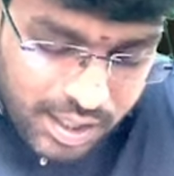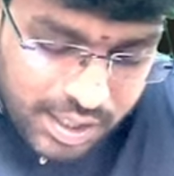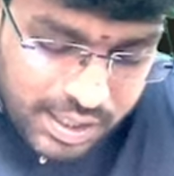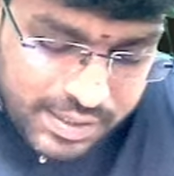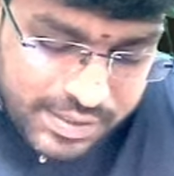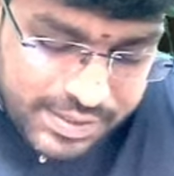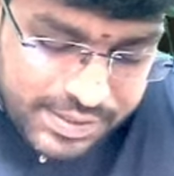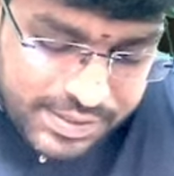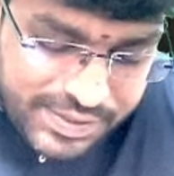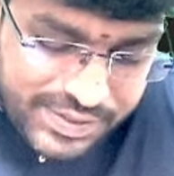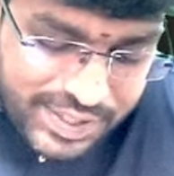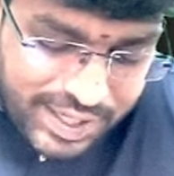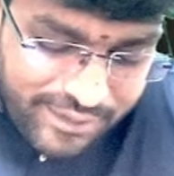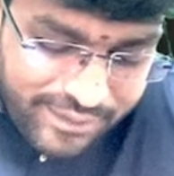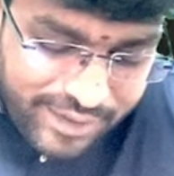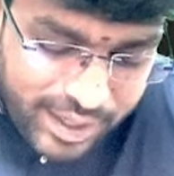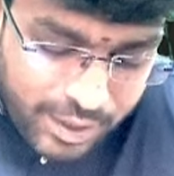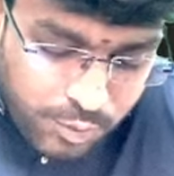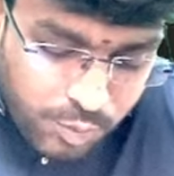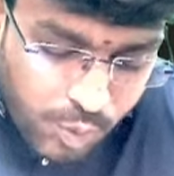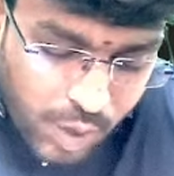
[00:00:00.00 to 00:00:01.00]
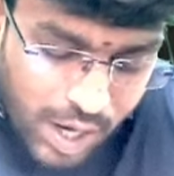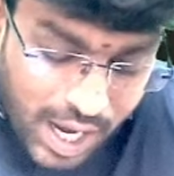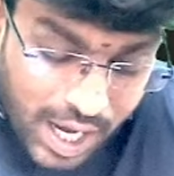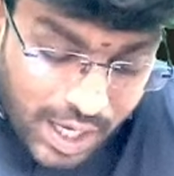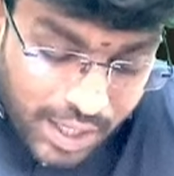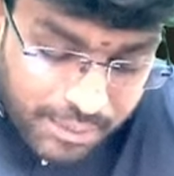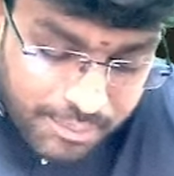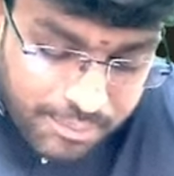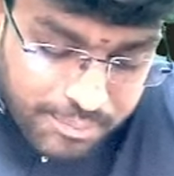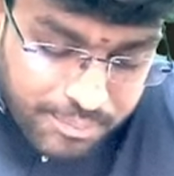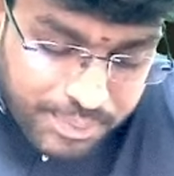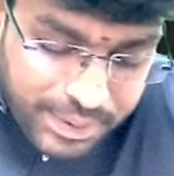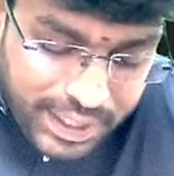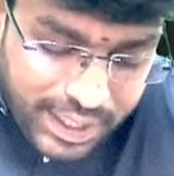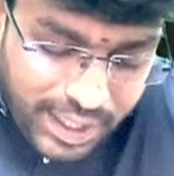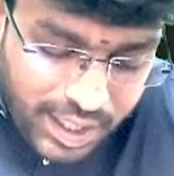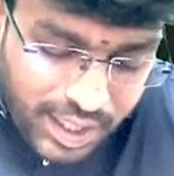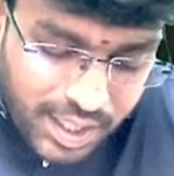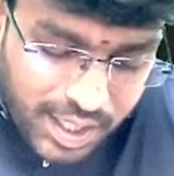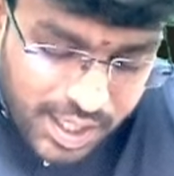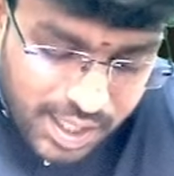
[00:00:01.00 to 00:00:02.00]
7,
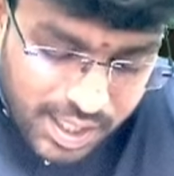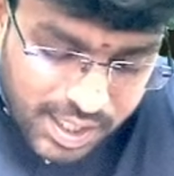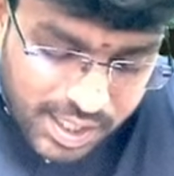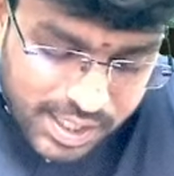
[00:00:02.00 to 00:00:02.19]
1B,